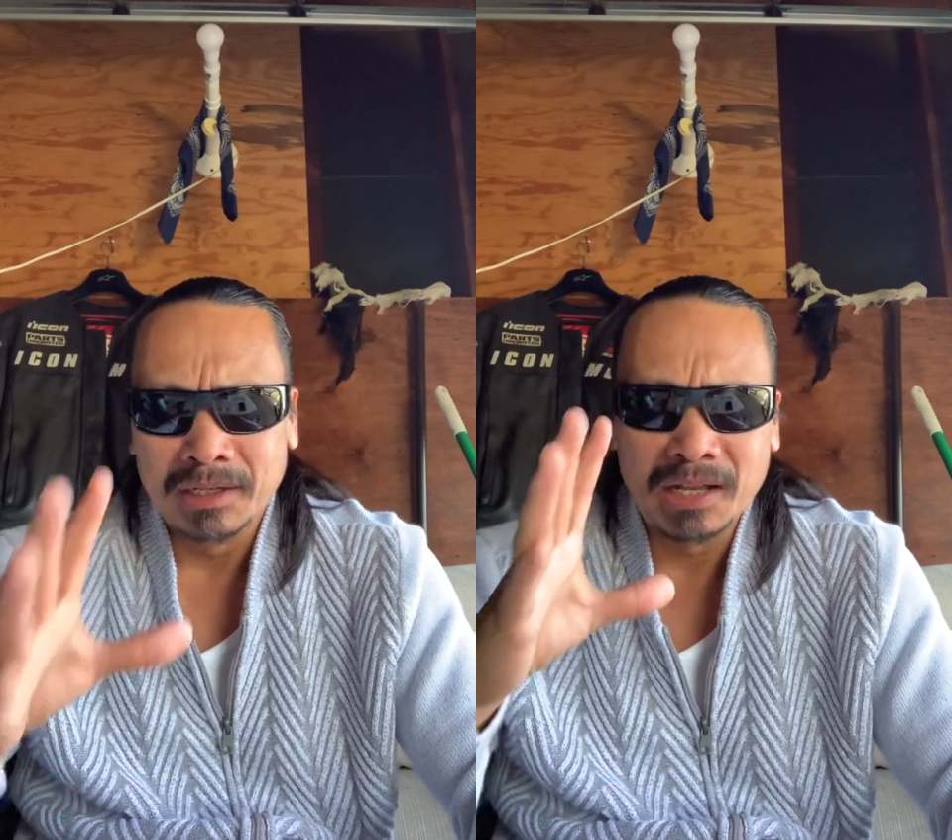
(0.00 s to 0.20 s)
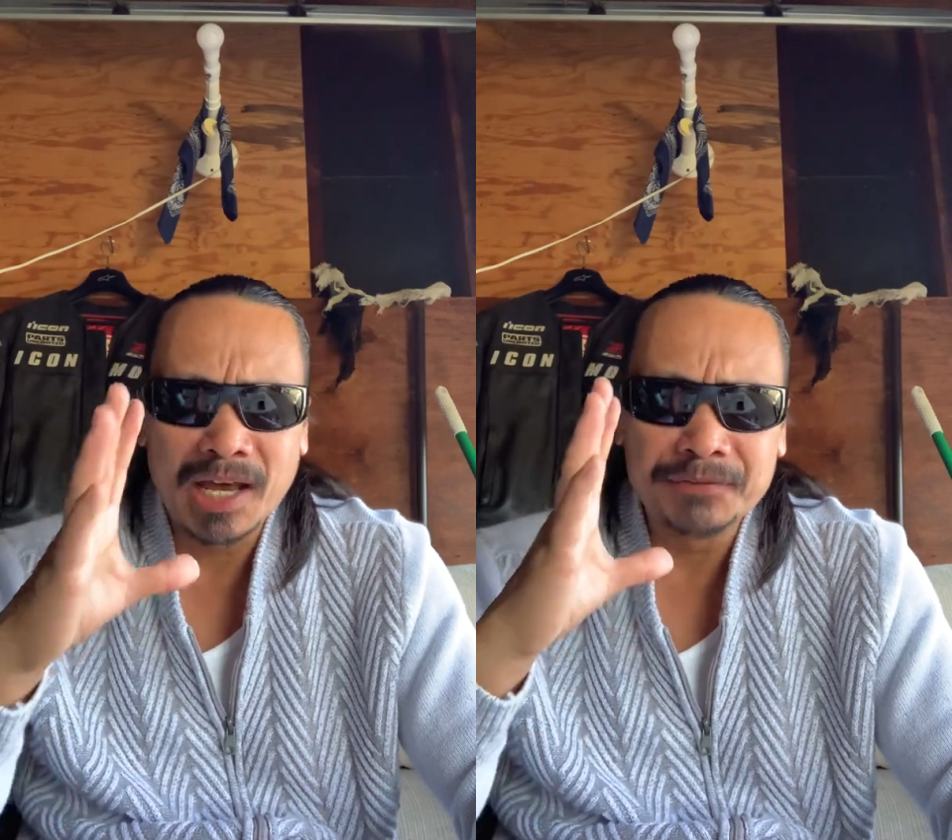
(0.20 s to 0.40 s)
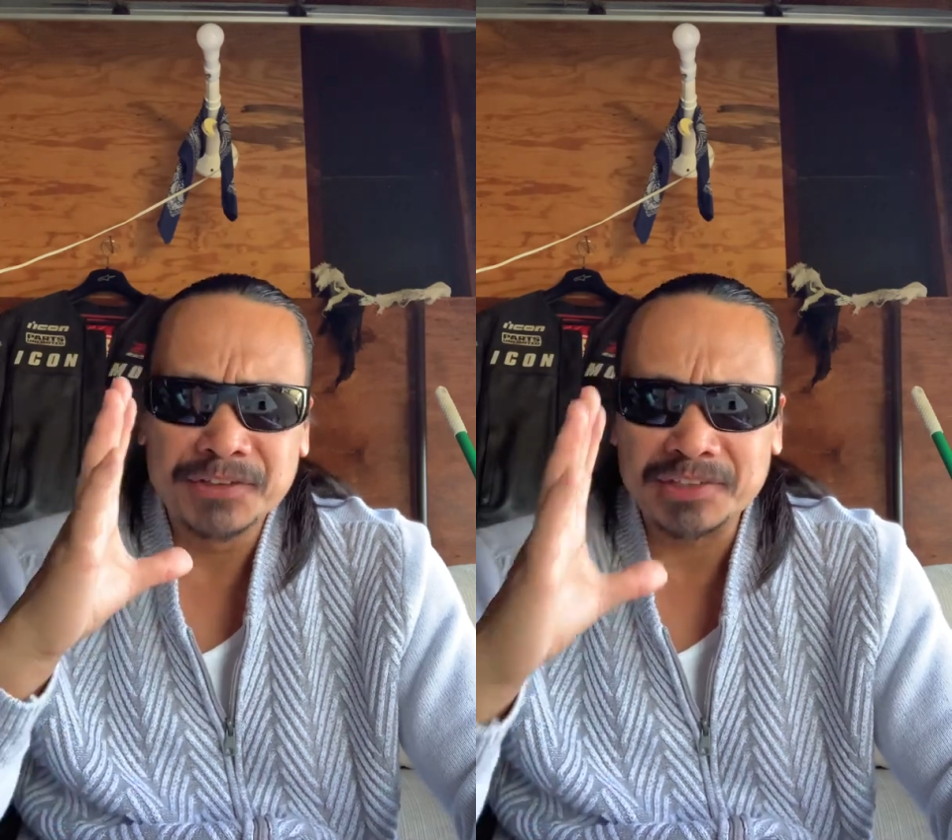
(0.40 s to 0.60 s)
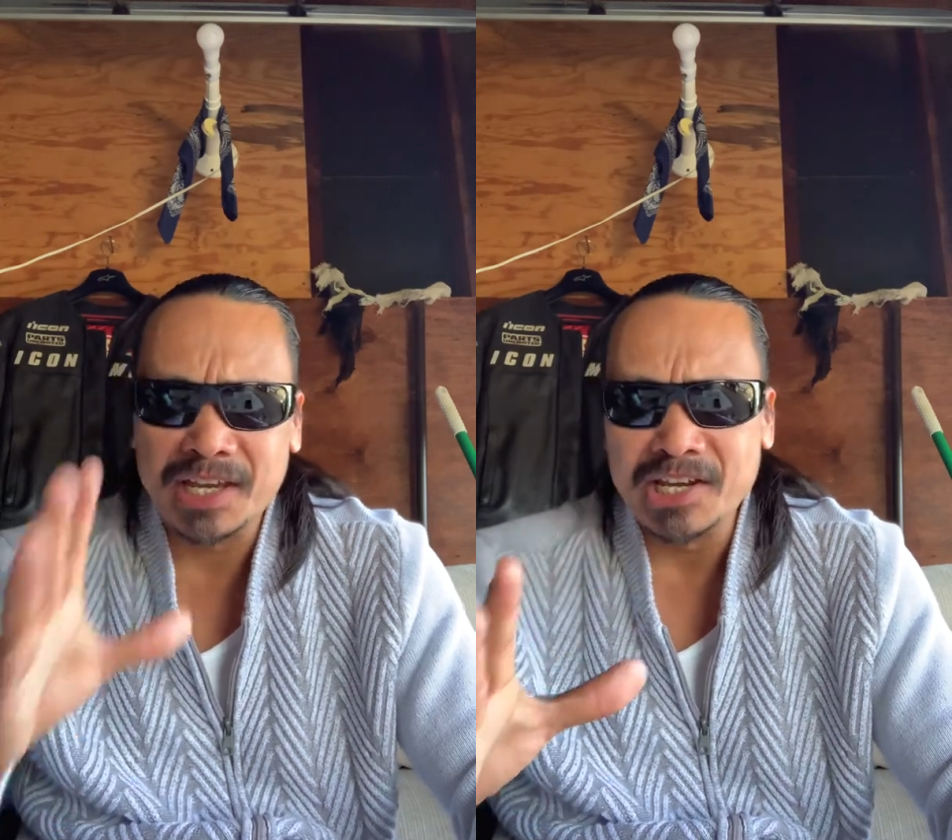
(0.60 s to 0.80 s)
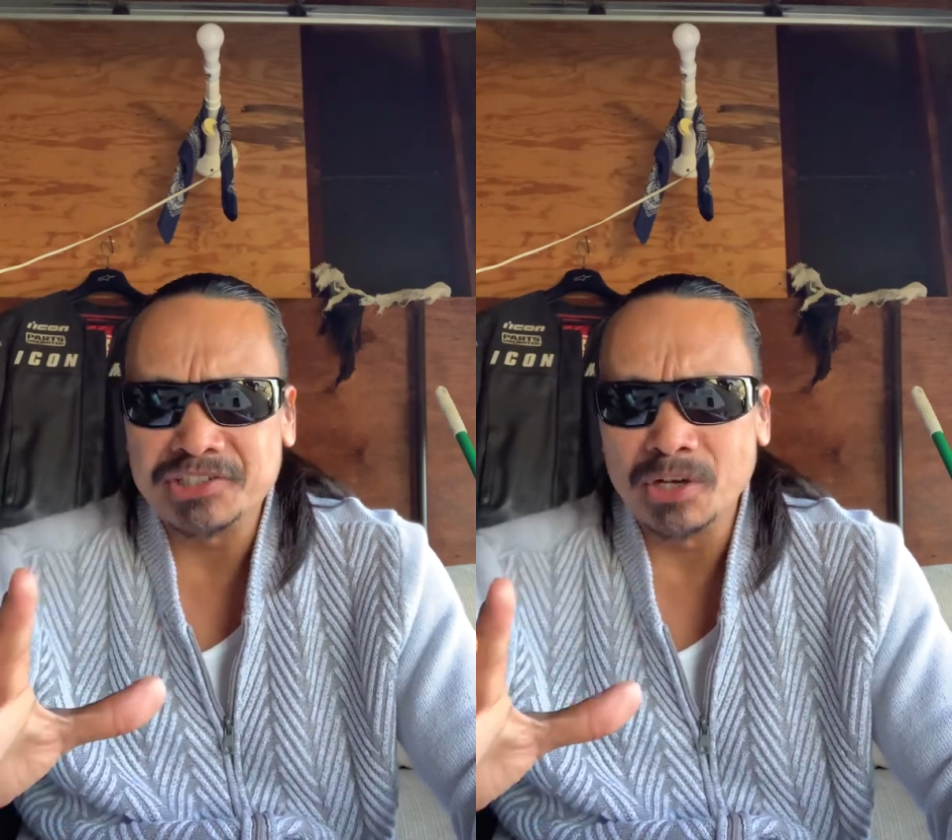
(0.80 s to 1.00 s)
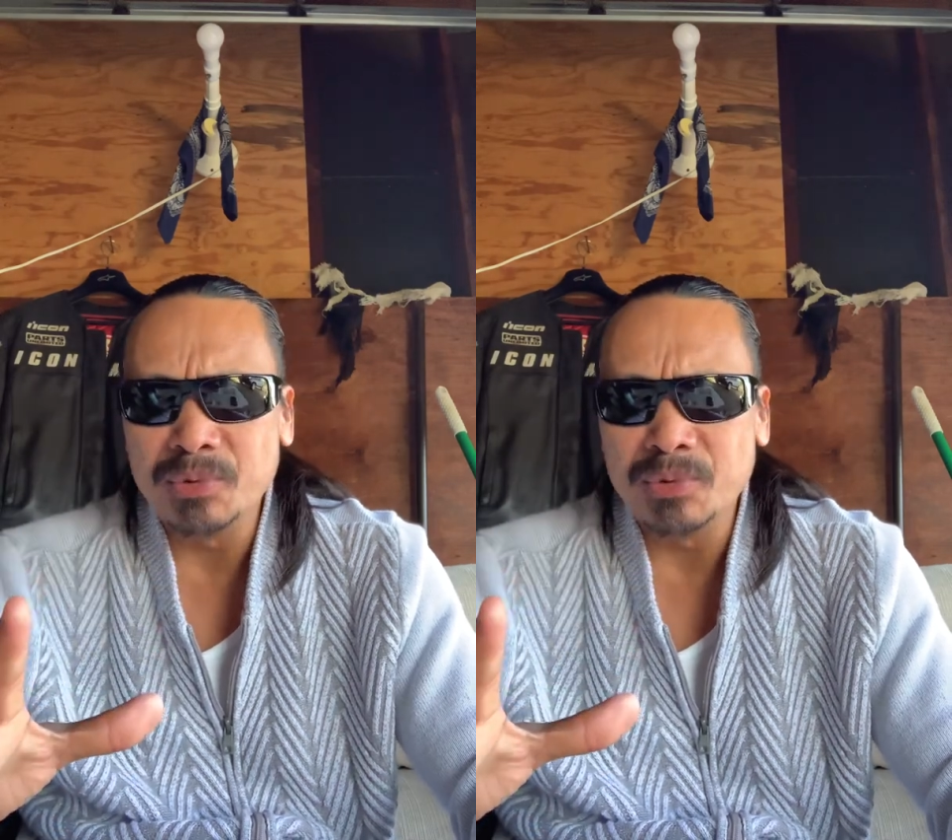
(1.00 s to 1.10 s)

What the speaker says: lot of us Asian,